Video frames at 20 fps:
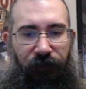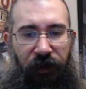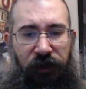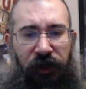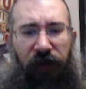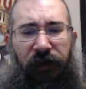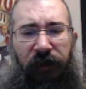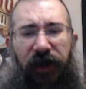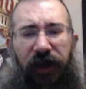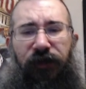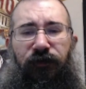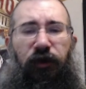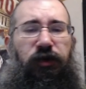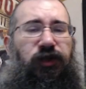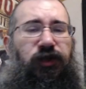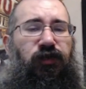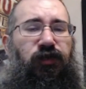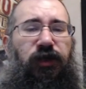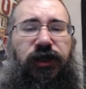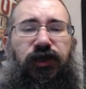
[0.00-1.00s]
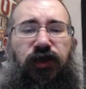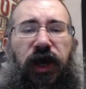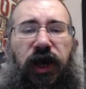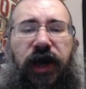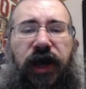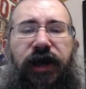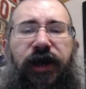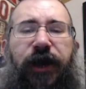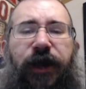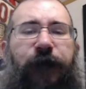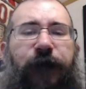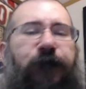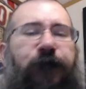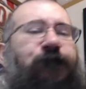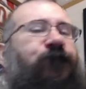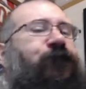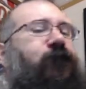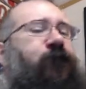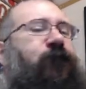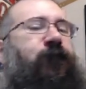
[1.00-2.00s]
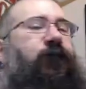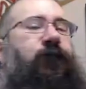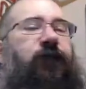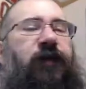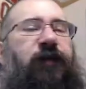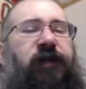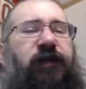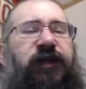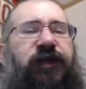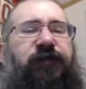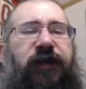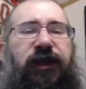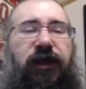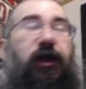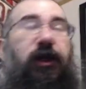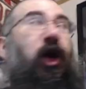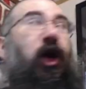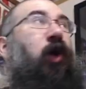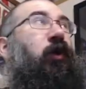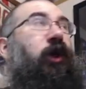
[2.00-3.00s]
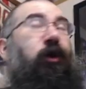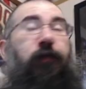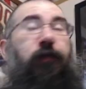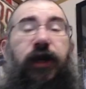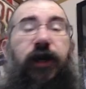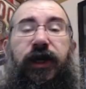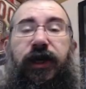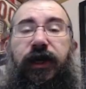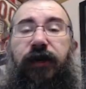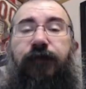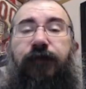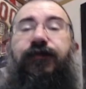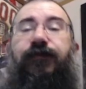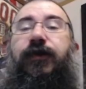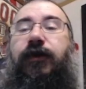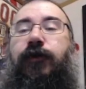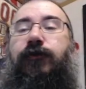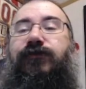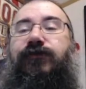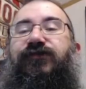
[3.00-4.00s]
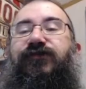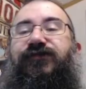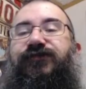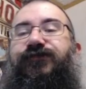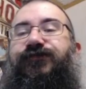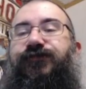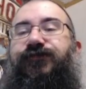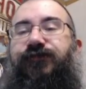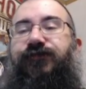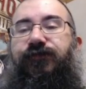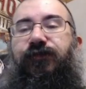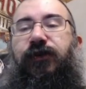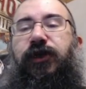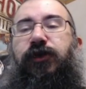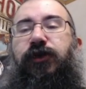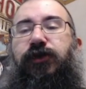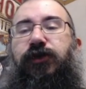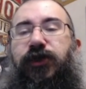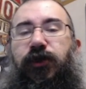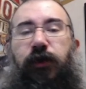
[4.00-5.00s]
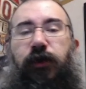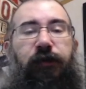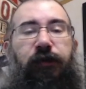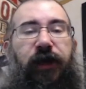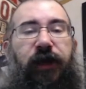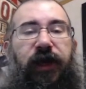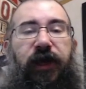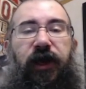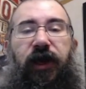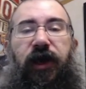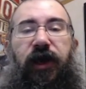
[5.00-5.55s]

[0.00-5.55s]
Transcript: My throat is really dry today. Must be the low humidity. Used to it being